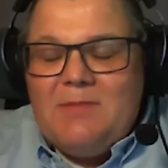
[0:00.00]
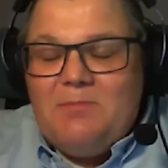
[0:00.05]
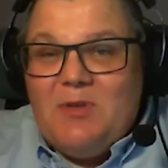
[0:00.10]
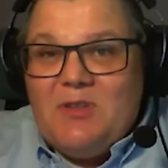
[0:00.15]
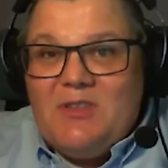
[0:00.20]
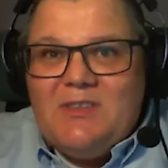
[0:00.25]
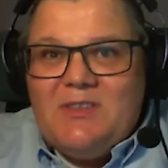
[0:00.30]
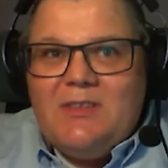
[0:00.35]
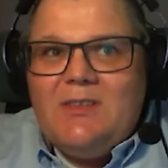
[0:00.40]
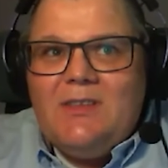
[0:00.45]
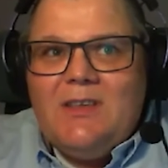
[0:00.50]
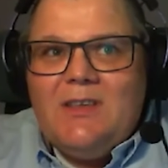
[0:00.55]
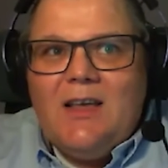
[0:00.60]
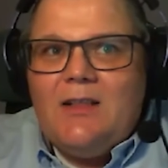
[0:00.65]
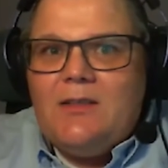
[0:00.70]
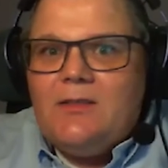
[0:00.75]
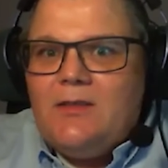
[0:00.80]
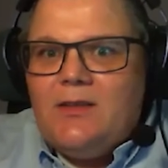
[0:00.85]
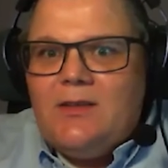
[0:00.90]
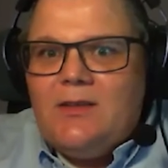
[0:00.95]
But
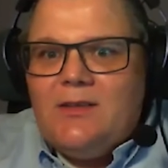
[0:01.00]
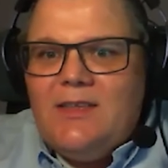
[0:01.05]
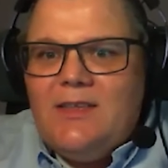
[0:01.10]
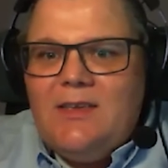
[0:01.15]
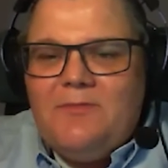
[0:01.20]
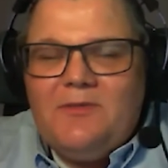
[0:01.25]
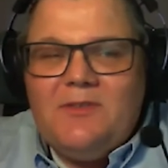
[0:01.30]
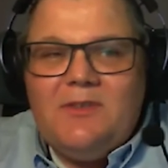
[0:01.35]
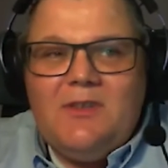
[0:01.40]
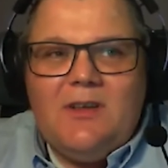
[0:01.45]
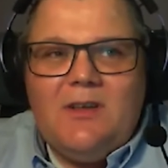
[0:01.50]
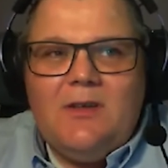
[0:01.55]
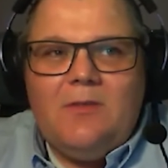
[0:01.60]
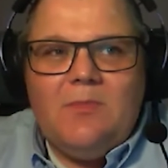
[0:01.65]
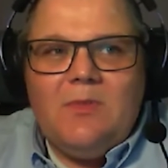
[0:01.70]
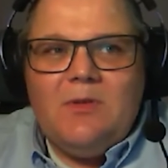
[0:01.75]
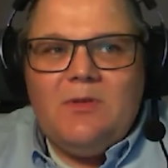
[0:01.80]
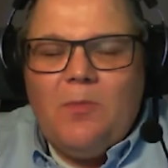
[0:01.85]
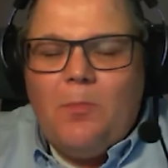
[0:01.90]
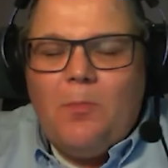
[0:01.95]
yeah, even the
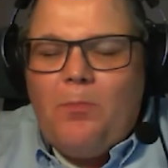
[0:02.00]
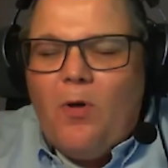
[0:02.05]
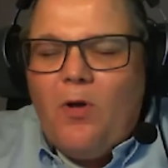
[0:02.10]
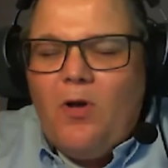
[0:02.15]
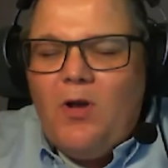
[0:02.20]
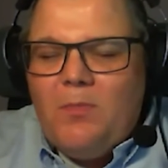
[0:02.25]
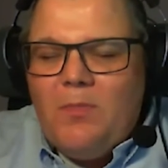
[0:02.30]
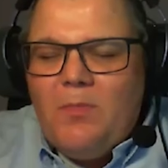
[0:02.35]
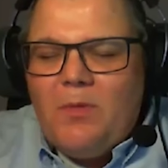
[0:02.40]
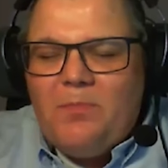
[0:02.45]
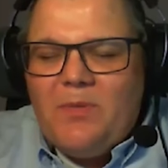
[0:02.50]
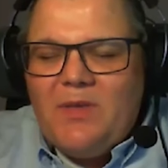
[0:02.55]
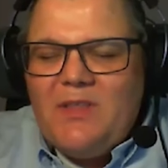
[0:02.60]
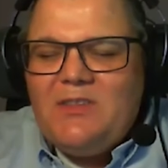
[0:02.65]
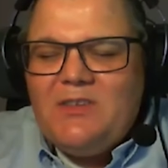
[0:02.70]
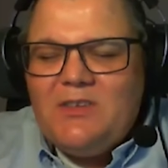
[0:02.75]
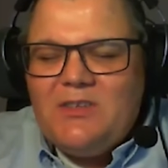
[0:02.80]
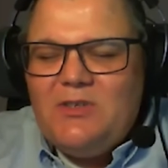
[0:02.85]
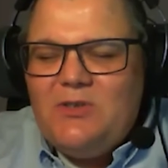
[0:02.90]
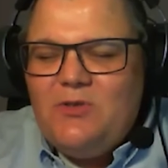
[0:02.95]
polymer
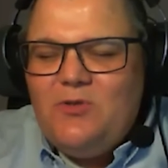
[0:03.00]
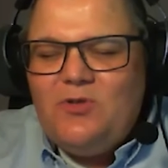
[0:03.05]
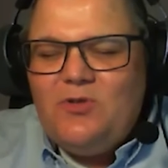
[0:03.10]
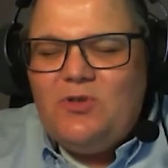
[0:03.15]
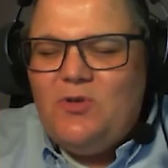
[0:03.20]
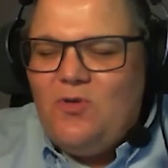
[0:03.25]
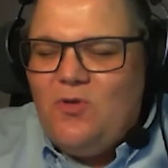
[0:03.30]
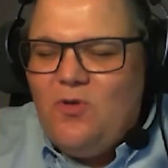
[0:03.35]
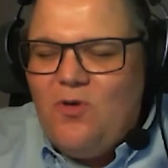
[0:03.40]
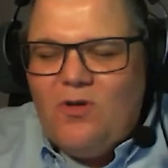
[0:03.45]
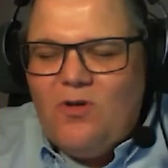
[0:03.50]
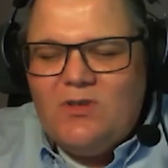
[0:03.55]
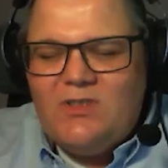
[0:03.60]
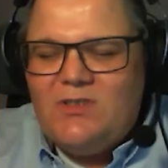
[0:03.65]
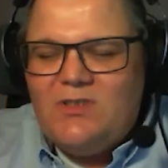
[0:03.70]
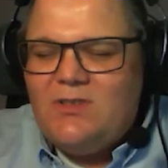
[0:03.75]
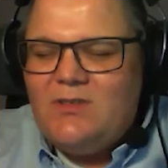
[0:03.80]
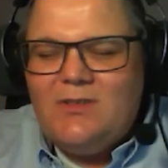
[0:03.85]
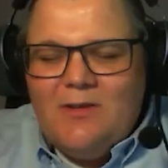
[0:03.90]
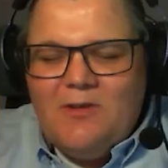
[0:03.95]
printers used to
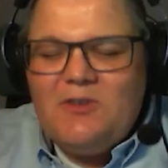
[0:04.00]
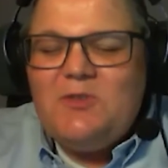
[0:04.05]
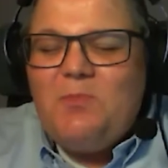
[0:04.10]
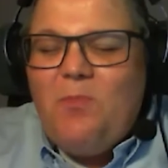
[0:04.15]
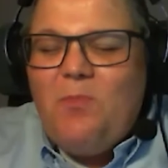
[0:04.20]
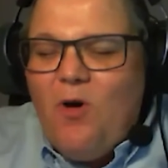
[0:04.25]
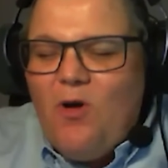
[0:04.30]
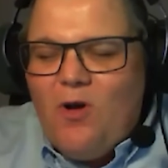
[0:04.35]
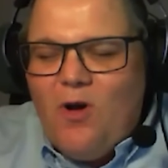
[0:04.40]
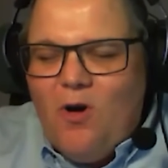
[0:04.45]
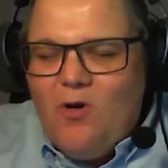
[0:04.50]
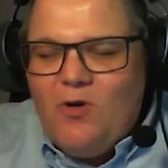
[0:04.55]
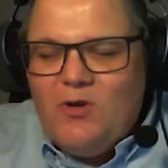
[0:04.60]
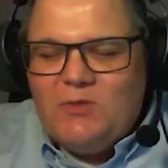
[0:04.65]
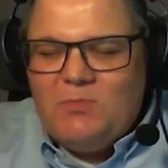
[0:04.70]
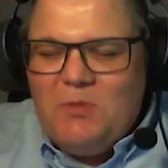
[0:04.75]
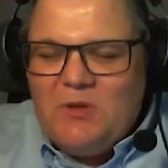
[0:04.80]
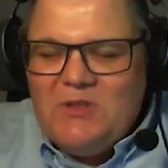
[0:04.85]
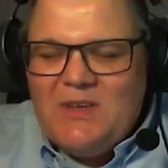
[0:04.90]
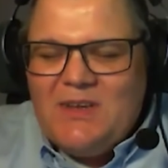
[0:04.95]
cost a small
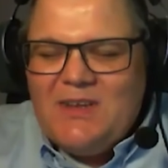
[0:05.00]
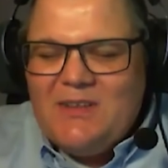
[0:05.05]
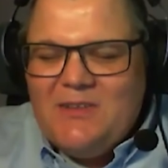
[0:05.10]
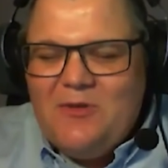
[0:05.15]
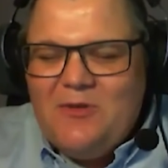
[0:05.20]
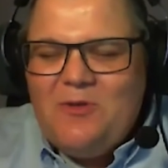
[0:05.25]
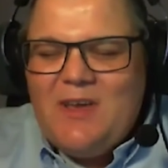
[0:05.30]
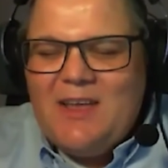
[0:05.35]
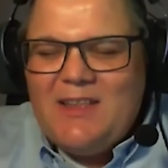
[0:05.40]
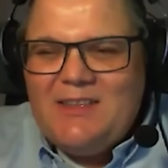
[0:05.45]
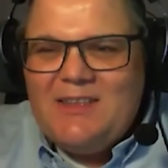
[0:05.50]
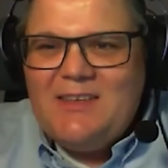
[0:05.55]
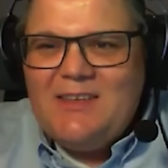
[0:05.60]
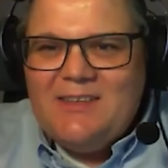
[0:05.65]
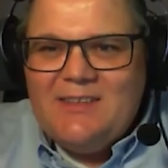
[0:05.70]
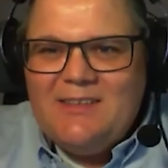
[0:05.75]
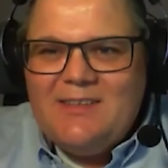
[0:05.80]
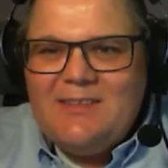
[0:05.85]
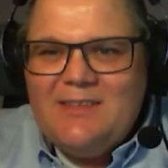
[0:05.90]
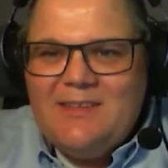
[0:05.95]
house, but they're now getting
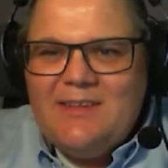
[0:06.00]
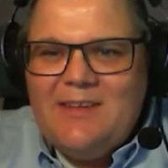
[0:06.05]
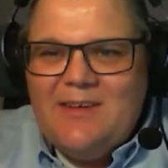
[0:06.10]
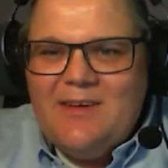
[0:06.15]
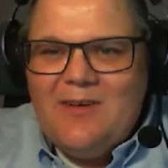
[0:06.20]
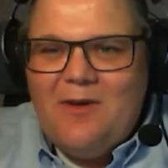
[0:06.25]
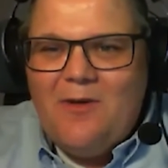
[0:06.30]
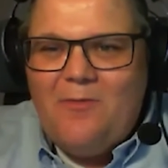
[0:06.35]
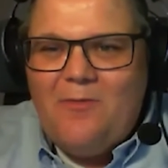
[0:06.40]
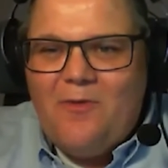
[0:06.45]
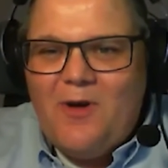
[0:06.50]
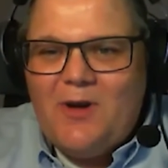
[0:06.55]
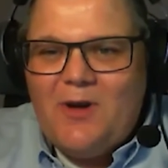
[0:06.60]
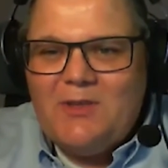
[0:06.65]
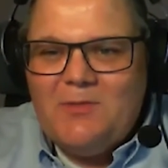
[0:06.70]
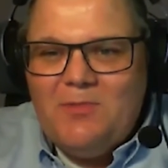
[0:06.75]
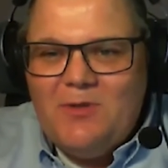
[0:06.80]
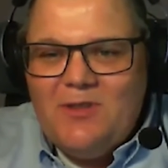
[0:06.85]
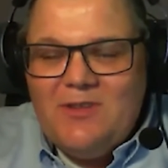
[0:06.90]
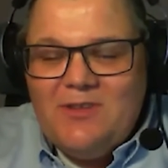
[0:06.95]

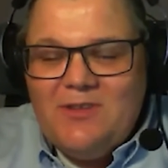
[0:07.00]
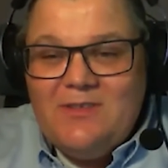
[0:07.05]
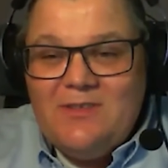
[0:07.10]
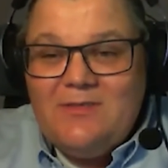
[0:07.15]
affordable.